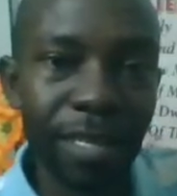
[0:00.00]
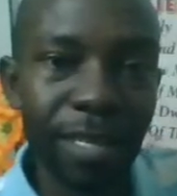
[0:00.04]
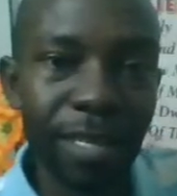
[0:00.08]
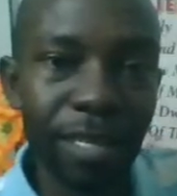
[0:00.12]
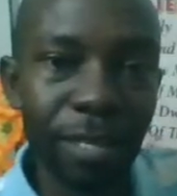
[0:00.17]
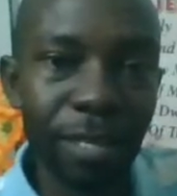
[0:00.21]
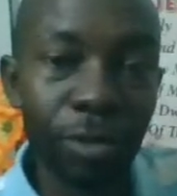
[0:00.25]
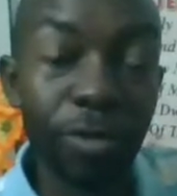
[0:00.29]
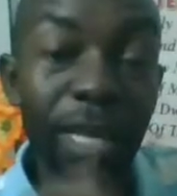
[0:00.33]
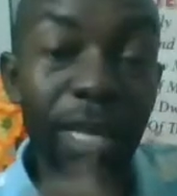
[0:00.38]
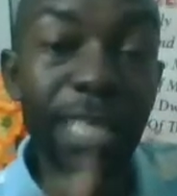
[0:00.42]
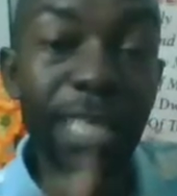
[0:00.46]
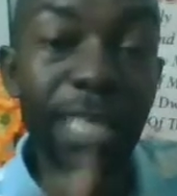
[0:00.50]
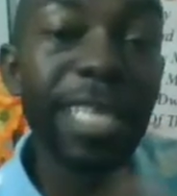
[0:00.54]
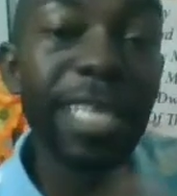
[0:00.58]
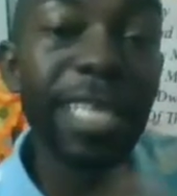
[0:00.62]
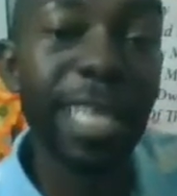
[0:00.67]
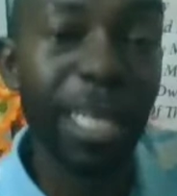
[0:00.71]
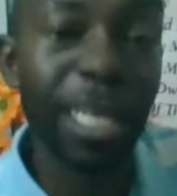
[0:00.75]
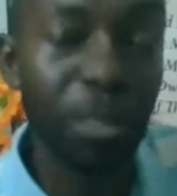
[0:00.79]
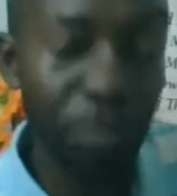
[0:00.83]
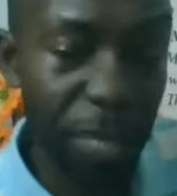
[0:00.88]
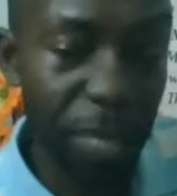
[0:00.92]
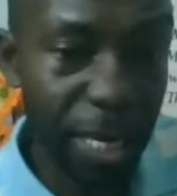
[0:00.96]
So that is an
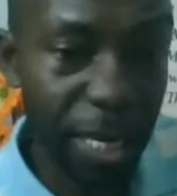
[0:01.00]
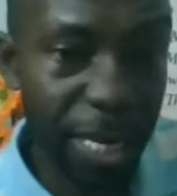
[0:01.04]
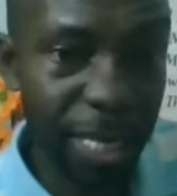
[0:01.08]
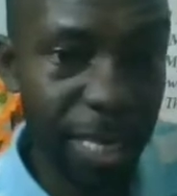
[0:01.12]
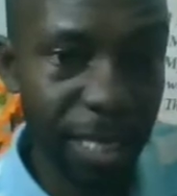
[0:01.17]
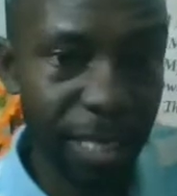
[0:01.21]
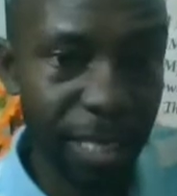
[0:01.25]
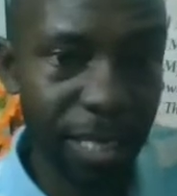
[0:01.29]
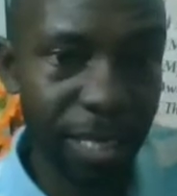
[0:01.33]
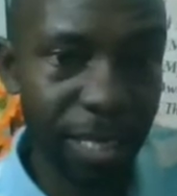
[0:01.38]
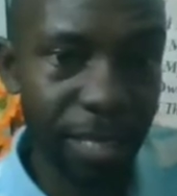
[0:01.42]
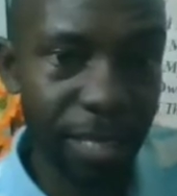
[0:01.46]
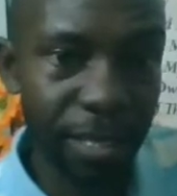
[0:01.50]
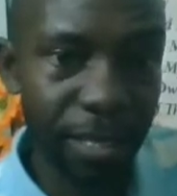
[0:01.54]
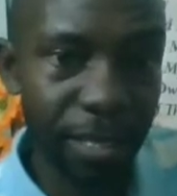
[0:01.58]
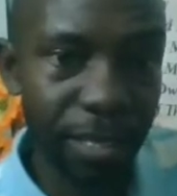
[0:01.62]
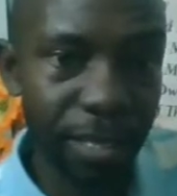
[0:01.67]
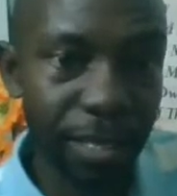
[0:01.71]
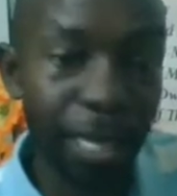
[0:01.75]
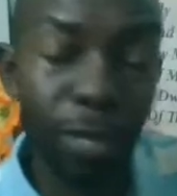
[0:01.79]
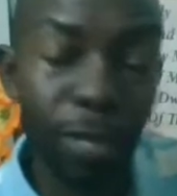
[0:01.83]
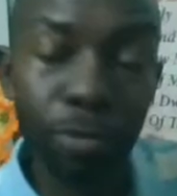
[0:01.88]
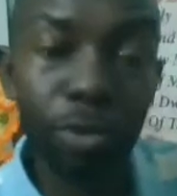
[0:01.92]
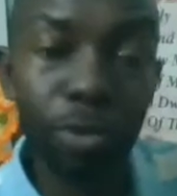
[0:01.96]
experience.
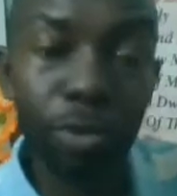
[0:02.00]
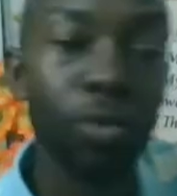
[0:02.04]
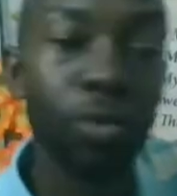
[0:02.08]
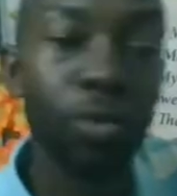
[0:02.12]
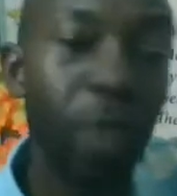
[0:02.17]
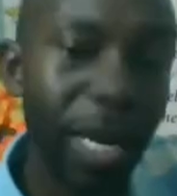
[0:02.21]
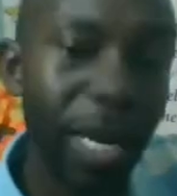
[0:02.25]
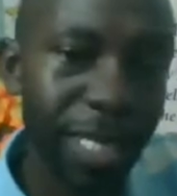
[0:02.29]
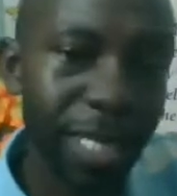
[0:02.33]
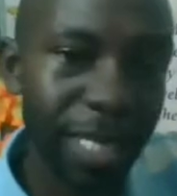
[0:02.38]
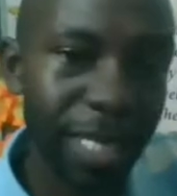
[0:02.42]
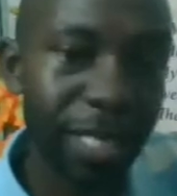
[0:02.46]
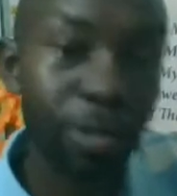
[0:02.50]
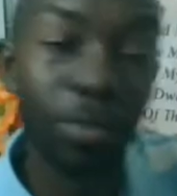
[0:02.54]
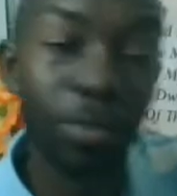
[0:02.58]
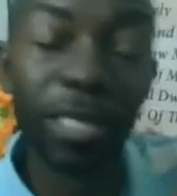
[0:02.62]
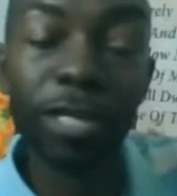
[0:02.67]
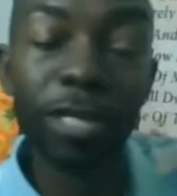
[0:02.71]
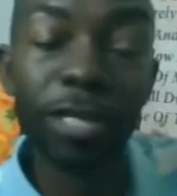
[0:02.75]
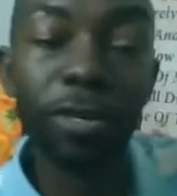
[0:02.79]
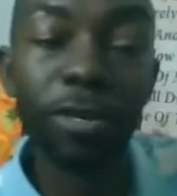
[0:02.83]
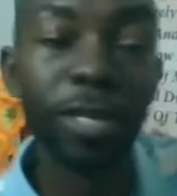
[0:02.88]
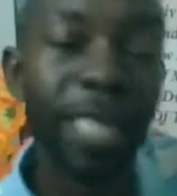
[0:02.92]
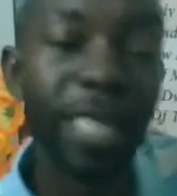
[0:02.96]
That's what you wanted. You did
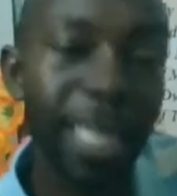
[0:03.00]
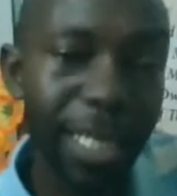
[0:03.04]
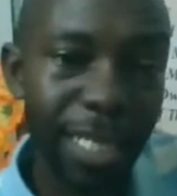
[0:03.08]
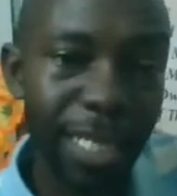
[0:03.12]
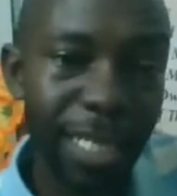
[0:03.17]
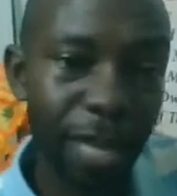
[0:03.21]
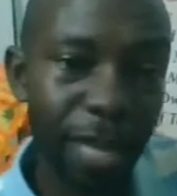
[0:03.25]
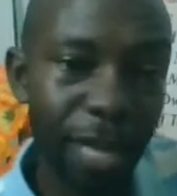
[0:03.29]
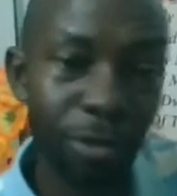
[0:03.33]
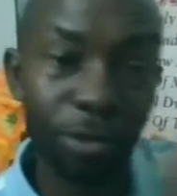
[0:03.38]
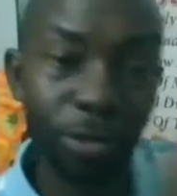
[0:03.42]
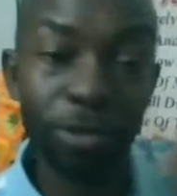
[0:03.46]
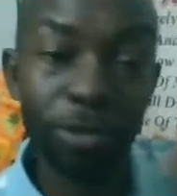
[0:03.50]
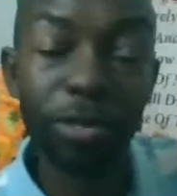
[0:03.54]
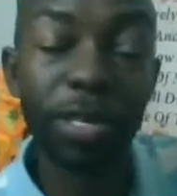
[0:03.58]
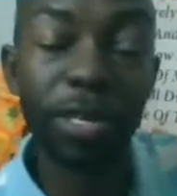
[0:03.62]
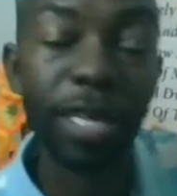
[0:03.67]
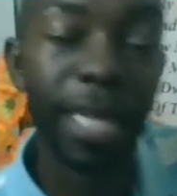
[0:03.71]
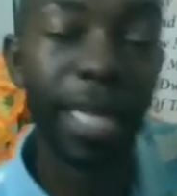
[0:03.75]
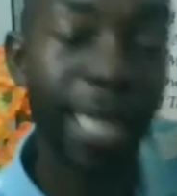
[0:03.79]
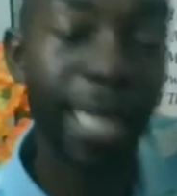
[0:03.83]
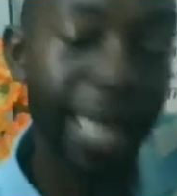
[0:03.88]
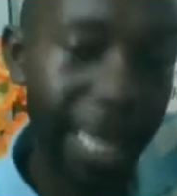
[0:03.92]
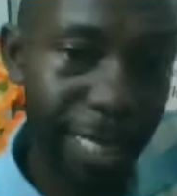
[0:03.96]
not get her, you did
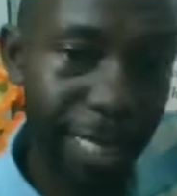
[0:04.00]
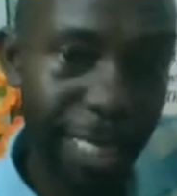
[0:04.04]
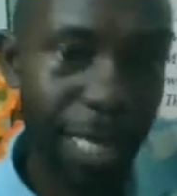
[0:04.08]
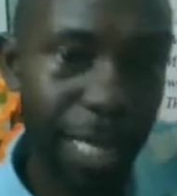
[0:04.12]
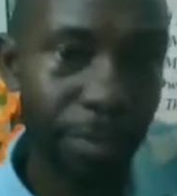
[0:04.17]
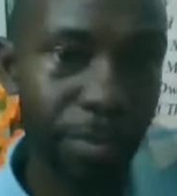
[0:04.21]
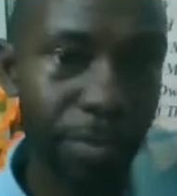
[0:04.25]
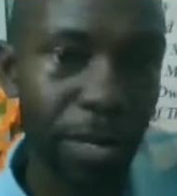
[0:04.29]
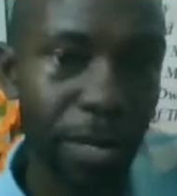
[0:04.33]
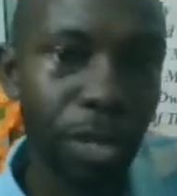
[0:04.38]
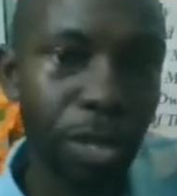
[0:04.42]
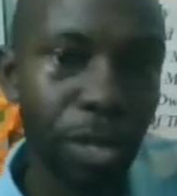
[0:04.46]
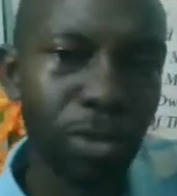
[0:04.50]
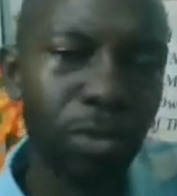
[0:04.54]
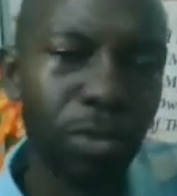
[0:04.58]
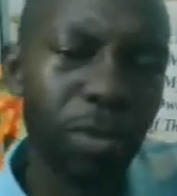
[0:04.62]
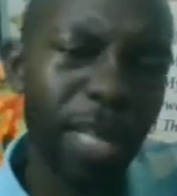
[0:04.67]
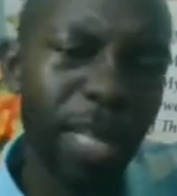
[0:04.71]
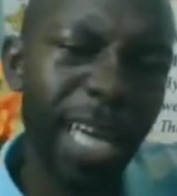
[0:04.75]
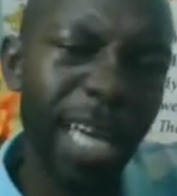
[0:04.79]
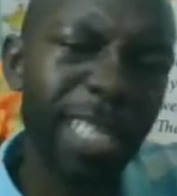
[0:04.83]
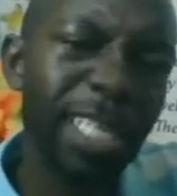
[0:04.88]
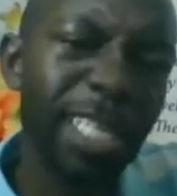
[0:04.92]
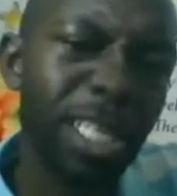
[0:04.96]
not get him. So
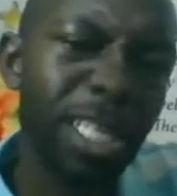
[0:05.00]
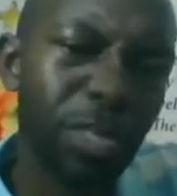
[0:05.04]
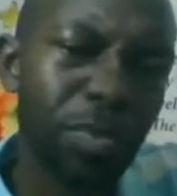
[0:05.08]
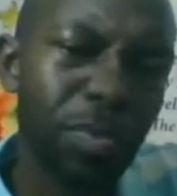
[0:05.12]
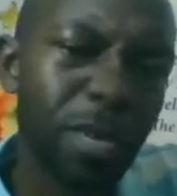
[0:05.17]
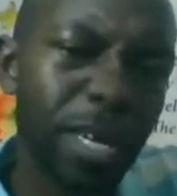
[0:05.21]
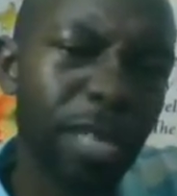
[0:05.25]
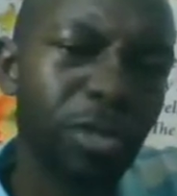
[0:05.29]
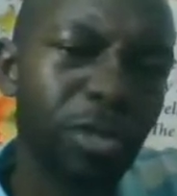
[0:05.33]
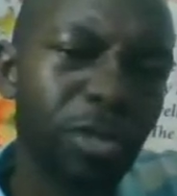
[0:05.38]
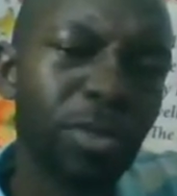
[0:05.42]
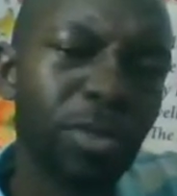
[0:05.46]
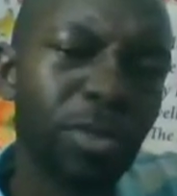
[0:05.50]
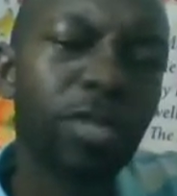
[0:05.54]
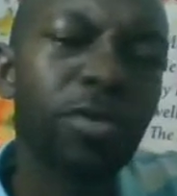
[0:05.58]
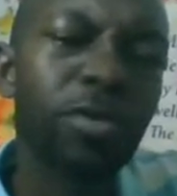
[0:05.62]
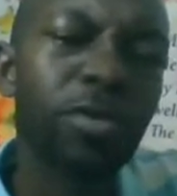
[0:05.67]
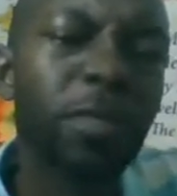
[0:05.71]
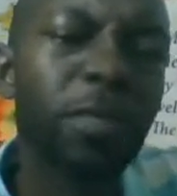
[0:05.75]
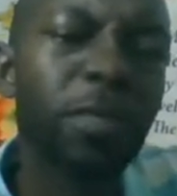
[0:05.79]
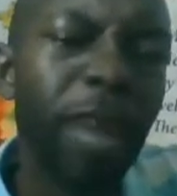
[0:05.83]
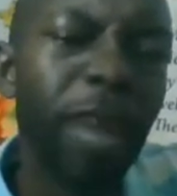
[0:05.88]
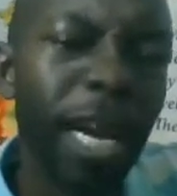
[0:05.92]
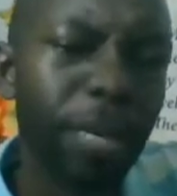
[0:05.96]
that experience, you need to
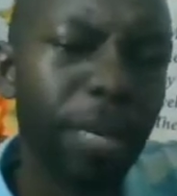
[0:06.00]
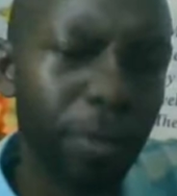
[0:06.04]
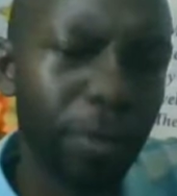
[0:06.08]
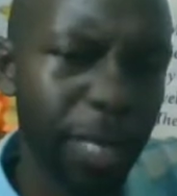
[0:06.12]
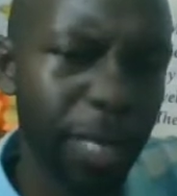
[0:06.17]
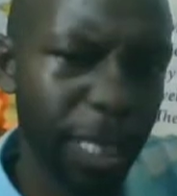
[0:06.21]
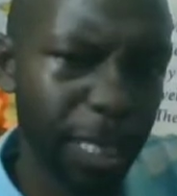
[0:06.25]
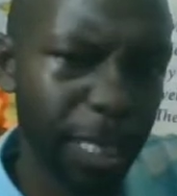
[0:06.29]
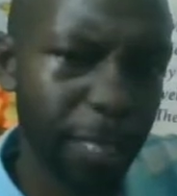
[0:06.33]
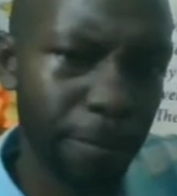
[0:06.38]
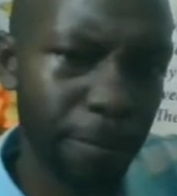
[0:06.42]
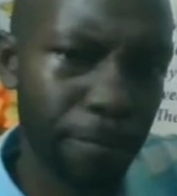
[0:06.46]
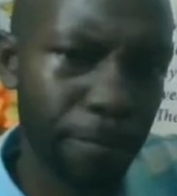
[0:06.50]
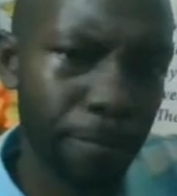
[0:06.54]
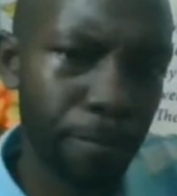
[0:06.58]
value it.